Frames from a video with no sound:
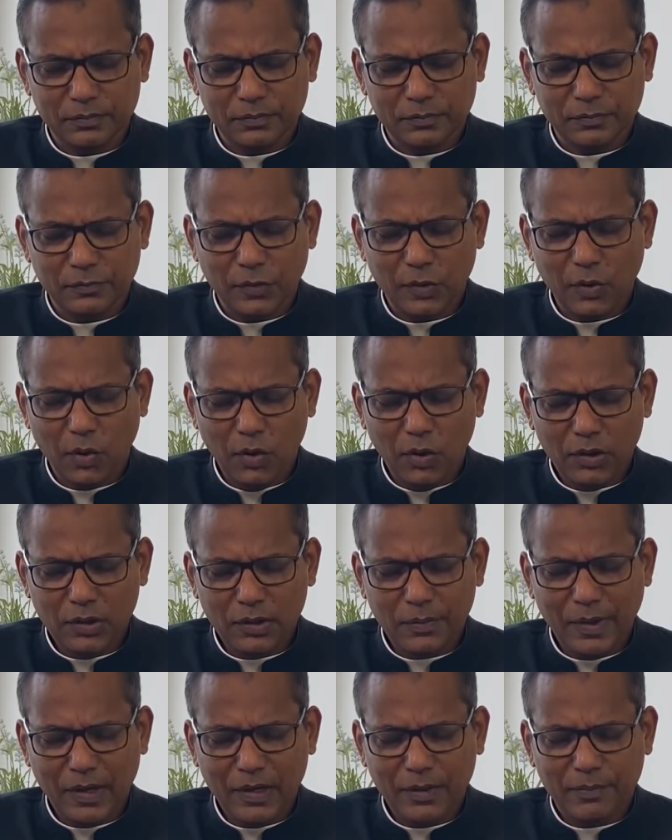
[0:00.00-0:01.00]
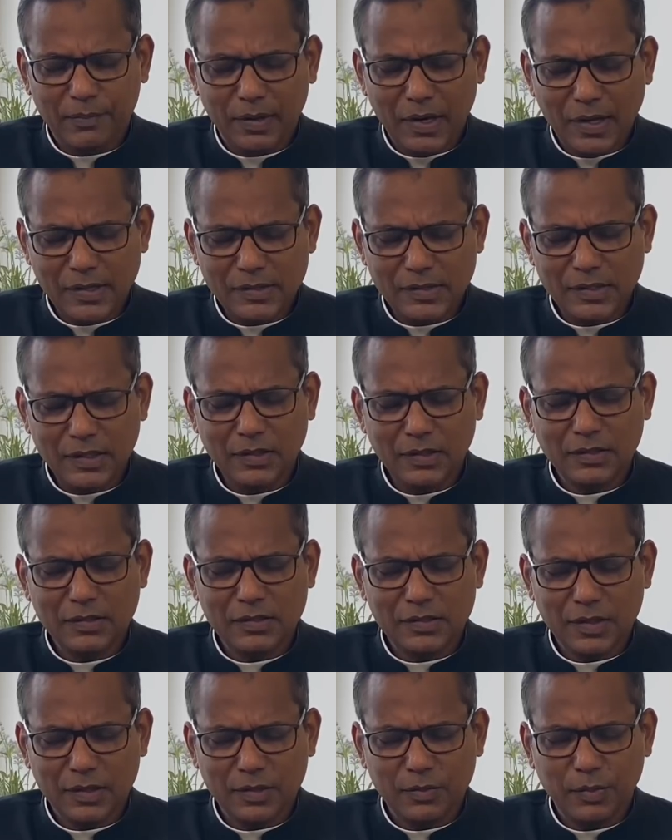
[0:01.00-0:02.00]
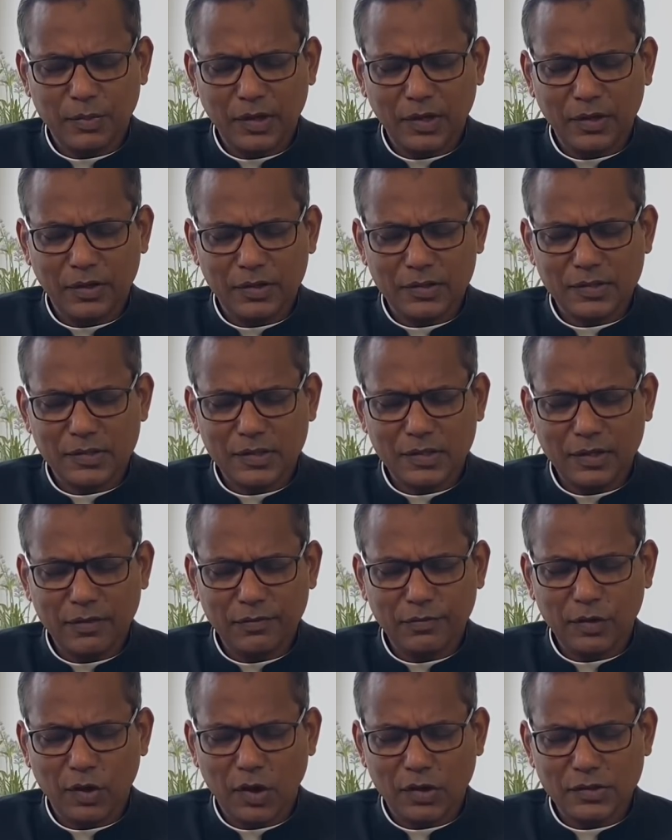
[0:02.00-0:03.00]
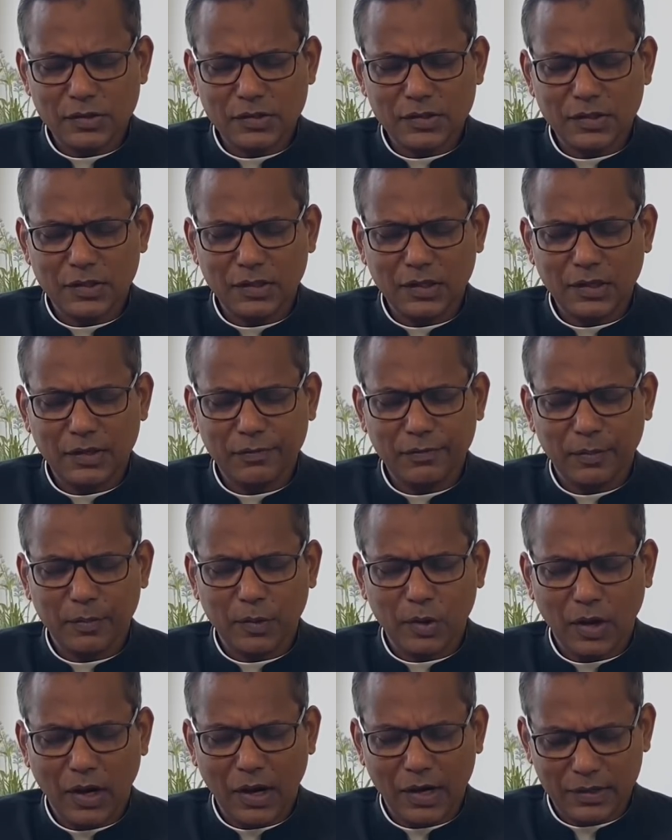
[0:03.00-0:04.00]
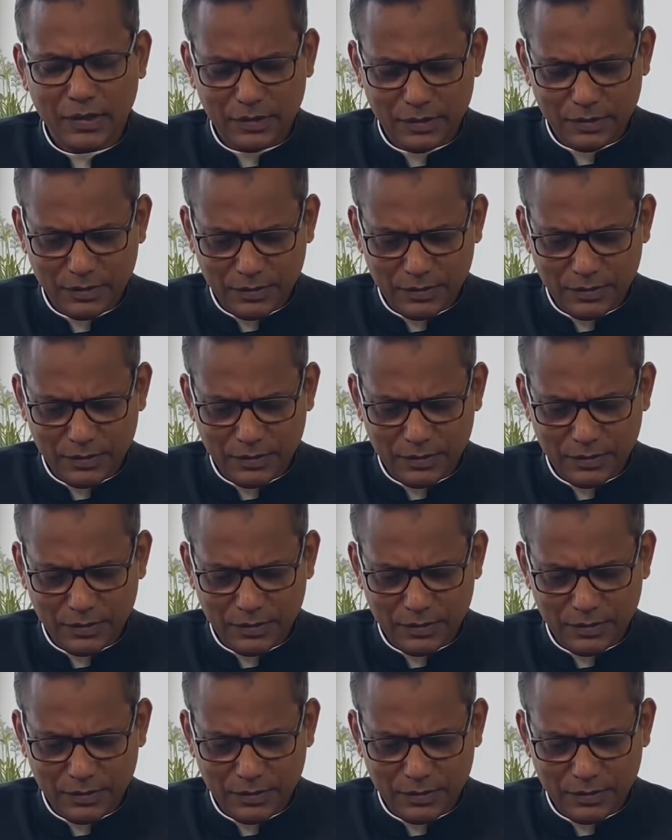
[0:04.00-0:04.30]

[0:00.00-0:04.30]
for all the many blessings that we receive constantly from your hand.